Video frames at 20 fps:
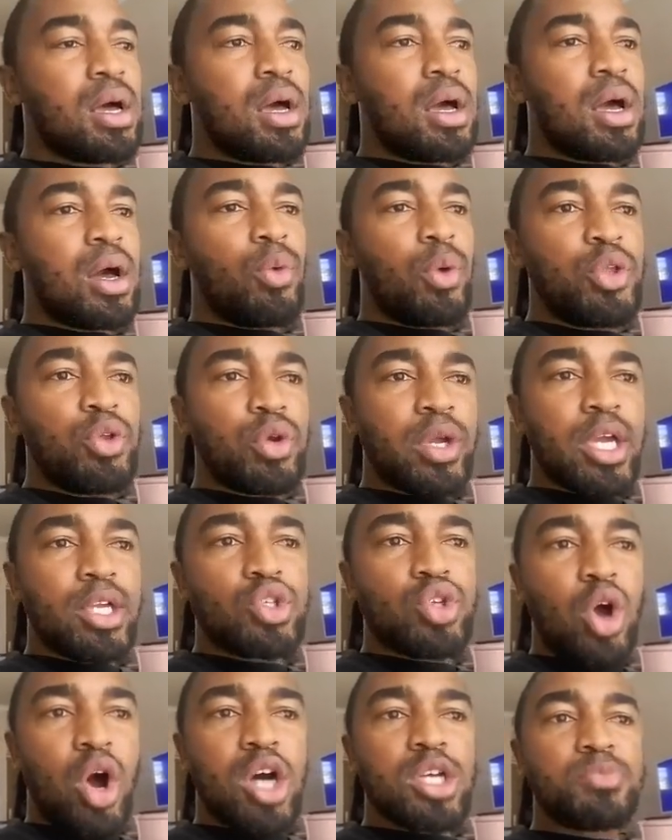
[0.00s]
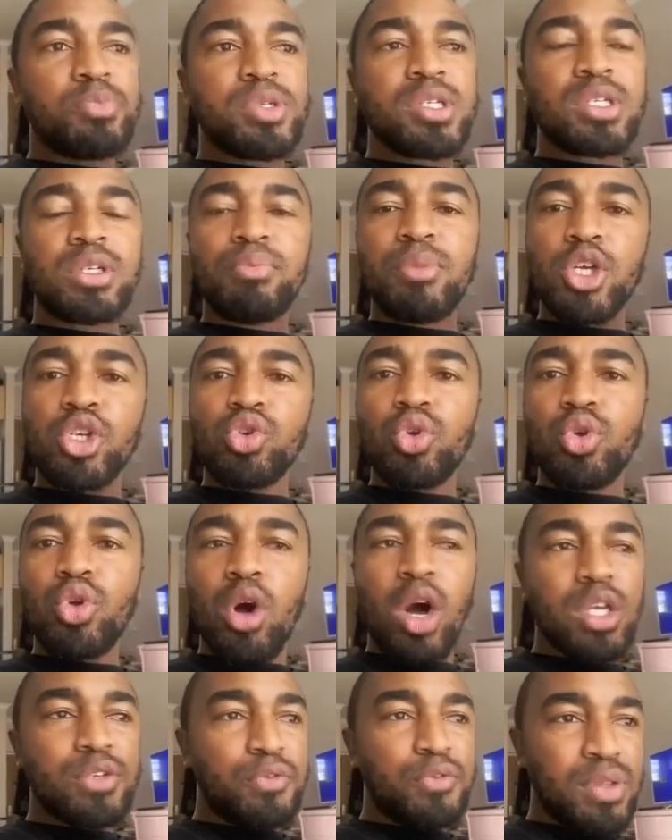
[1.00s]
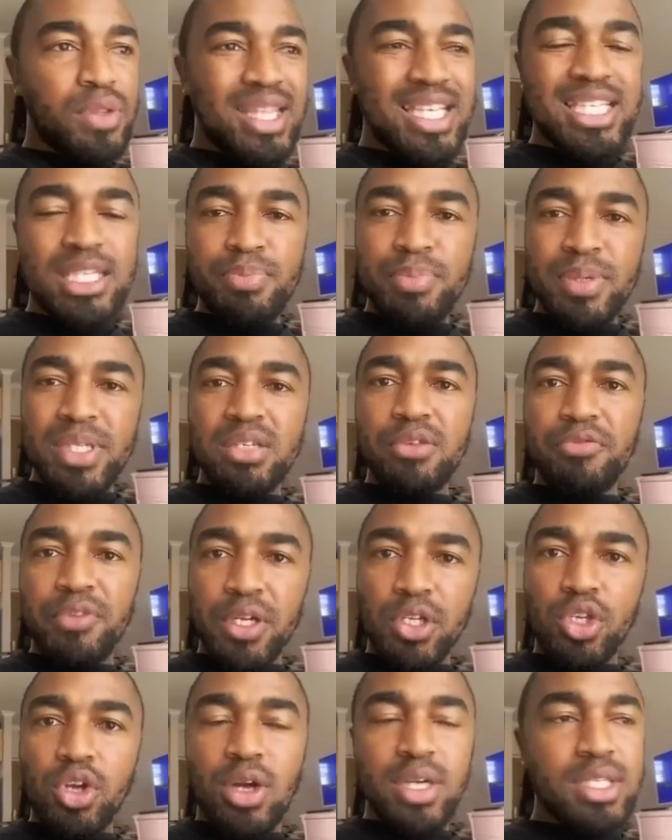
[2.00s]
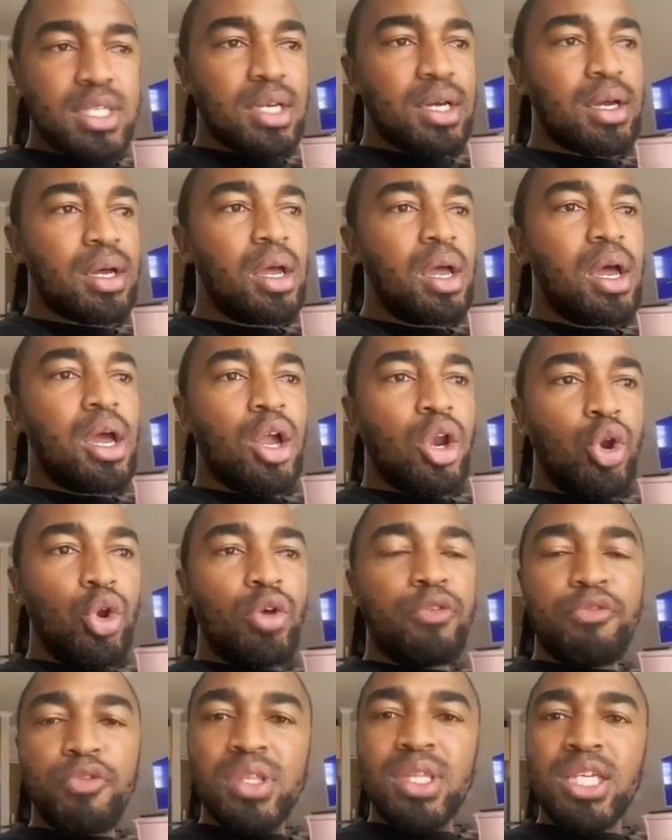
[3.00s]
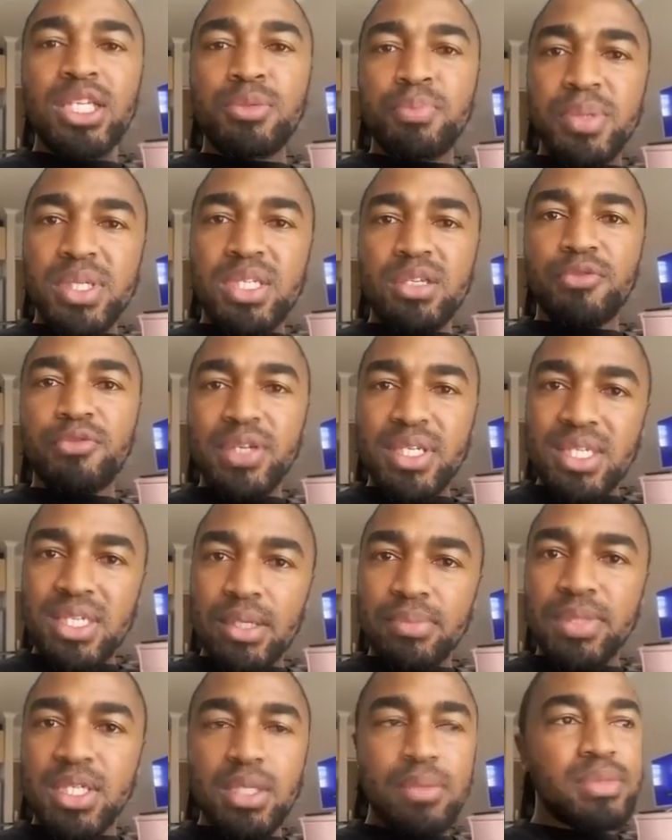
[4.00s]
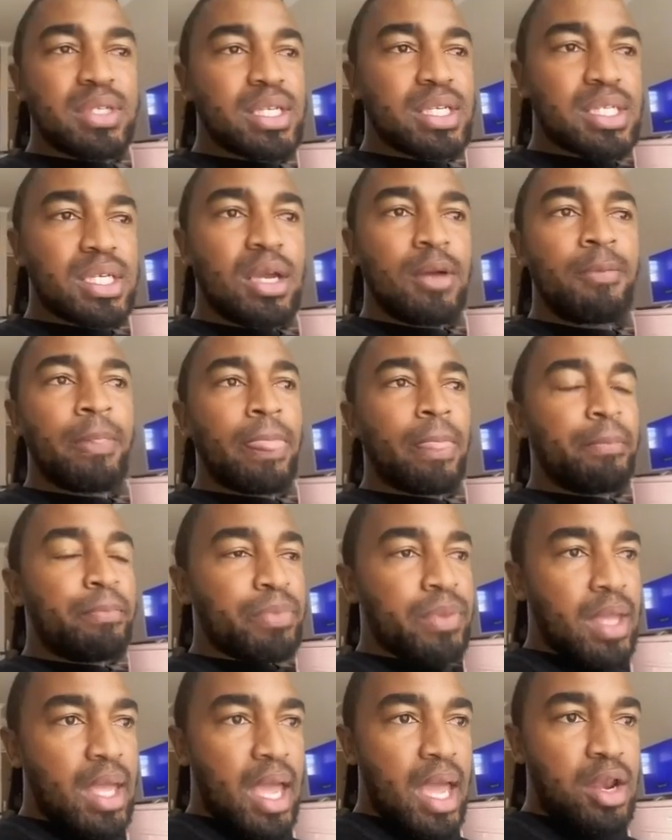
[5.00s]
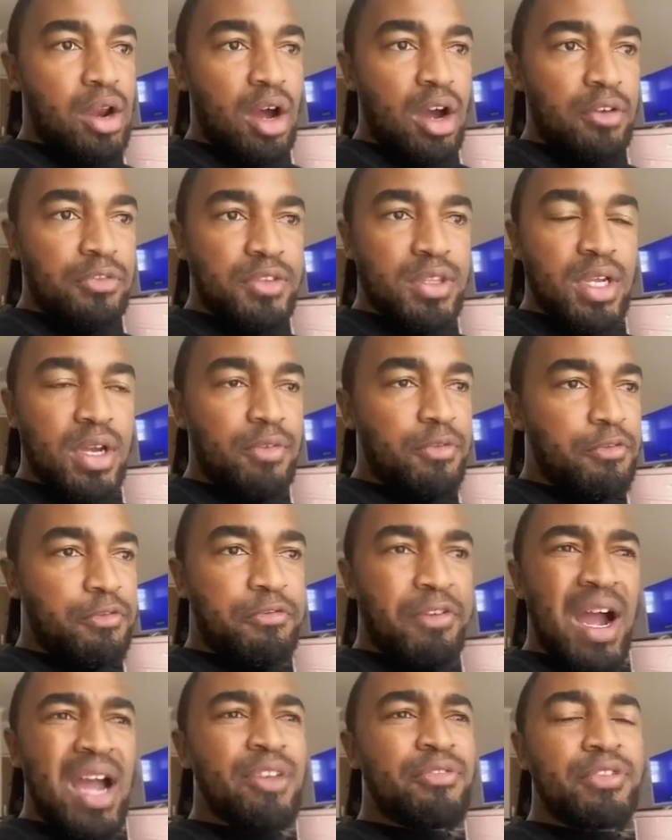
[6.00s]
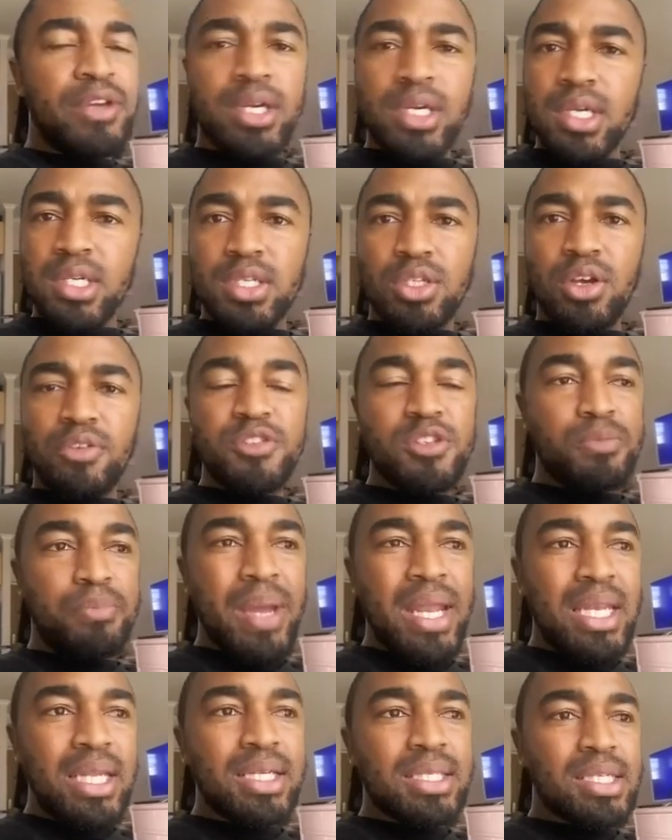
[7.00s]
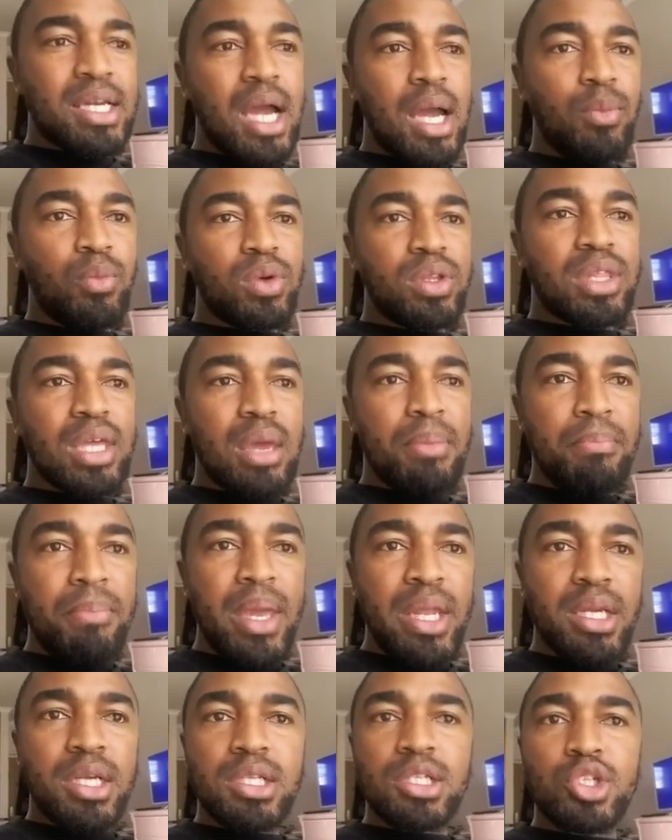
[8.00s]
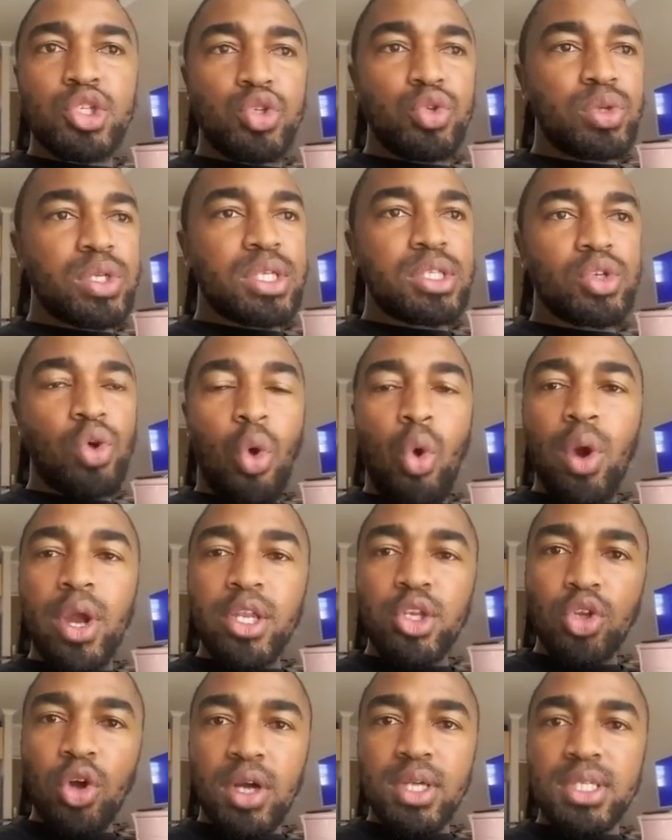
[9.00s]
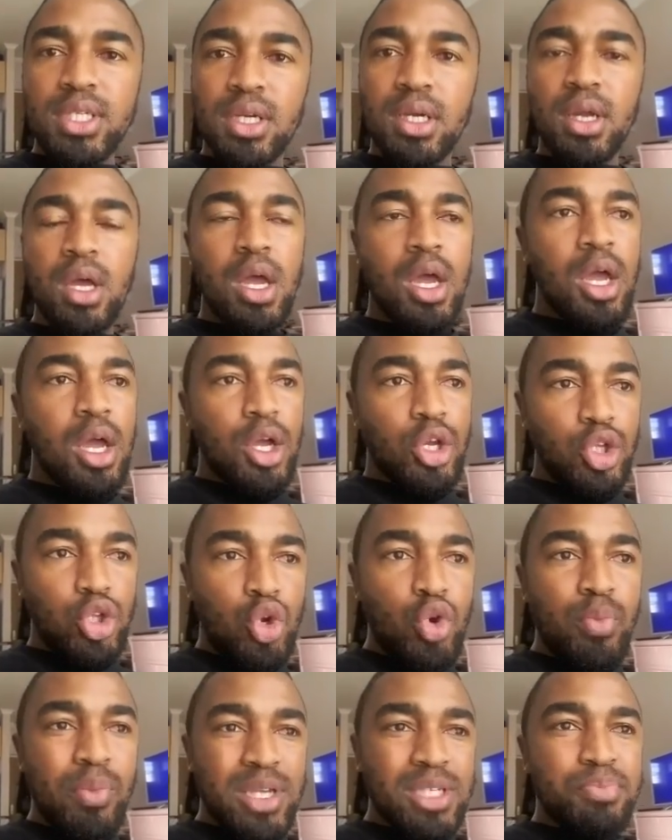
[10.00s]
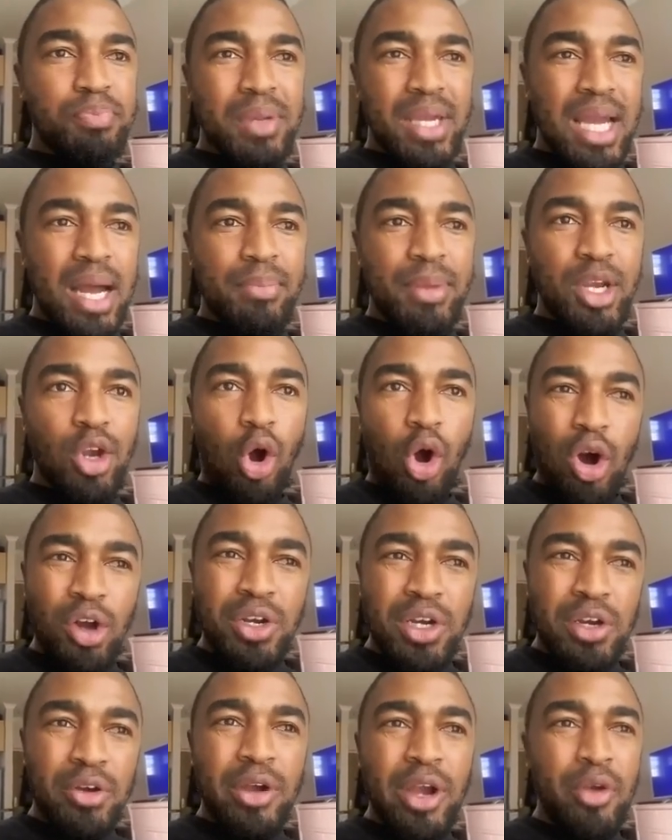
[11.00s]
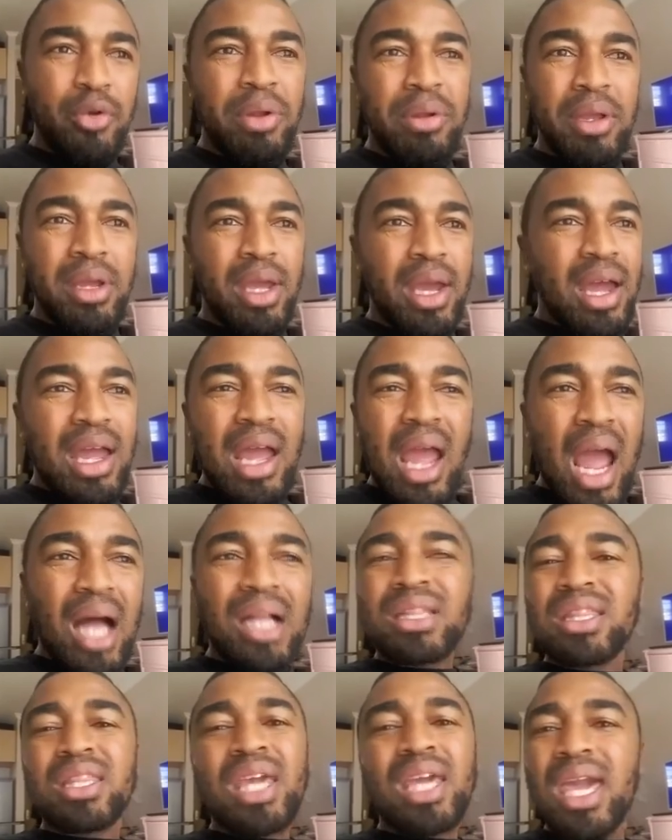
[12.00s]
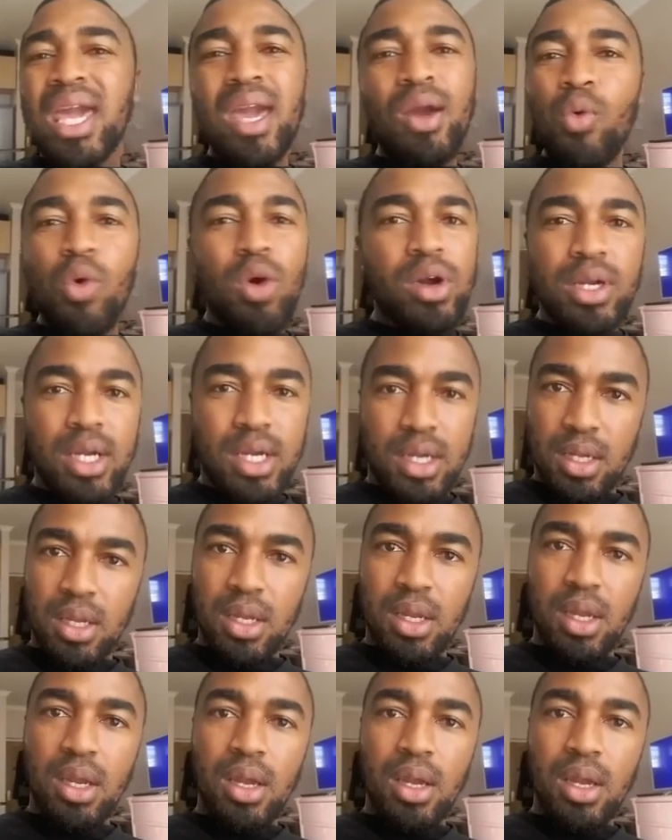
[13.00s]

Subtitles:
When you get to a hospital, make sure you ask for this specific doctor. Look for these specific symptoms. And after 5 years of spending time with a medical student or a doctor, you must become an honorary healthcare worker